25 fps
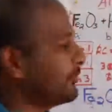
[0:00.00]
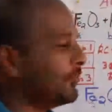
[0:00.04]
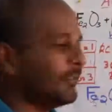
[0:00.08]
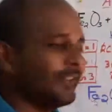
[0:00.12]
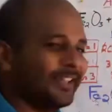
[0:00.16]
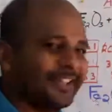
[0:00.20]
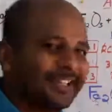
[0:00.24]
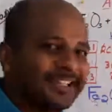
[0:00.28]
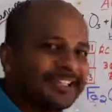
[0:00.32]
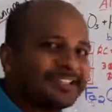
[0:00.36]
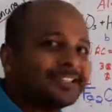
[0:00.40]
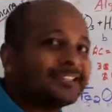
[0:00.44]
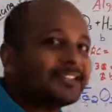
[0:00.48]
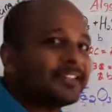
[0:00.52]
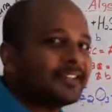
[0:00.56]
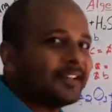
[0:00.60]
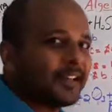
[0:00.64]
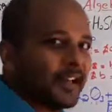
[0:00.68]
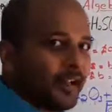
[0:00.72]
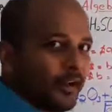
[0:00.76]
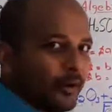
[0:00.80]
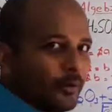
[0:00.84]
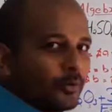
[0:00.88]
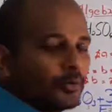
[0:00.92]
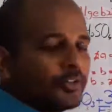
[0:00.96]
finished.
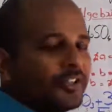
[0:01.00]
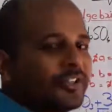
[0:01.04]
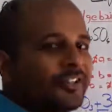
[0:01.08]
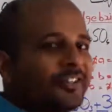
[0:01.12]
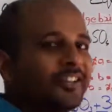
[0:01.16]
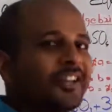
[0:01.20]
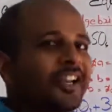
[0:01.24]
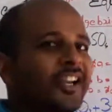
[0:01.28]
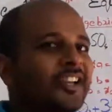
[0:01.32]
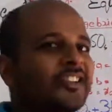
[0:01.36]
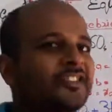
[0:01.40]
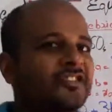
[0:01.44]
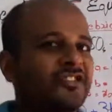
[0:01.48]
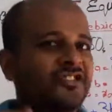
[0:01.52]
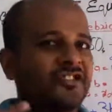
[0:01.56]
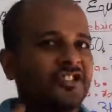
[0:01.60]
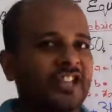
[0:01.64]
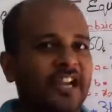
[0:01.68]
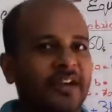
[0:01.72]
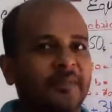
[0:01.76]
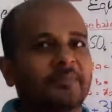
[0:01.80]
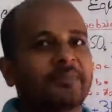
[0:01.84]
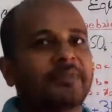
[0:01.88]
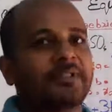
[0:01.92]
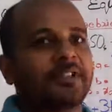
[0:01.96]
Now the next
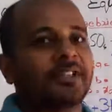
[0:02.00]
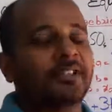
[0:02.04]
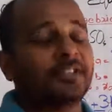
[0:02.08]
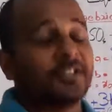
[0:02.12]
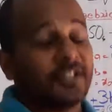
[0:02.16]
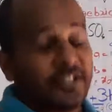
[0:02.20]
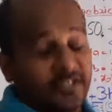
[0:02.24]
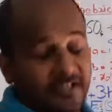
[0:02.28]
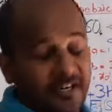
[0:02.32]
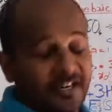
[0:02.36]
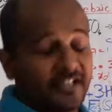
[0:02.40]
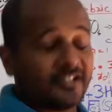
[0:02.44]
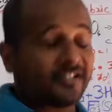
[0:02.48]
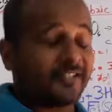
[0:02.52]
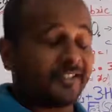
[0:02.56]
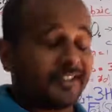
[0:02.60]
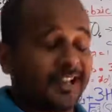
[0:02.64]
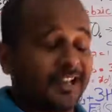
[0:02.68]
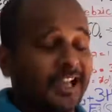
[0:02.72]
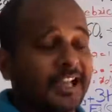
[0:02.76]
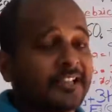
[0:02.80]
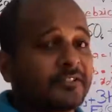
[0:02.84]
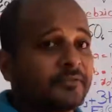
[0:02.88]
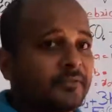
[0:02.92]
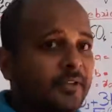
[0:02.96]
chapter, in the next
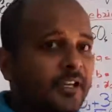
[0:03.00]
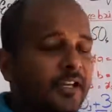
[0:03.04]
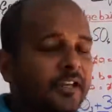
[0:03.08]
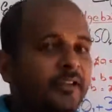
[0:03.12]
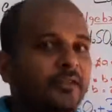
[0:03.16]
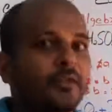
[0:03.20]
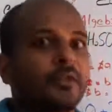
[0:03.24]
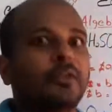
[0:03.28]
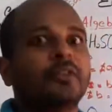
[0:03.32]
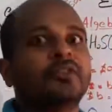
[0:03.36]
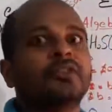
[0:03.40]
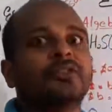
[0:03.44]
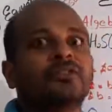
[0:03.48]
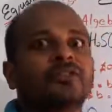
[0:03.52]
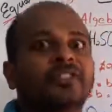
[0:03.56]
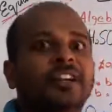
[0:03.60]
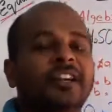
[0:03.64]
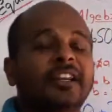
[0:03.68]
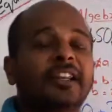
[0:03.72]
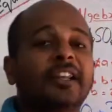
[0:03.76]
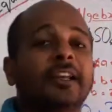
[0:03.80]
class, we are going to study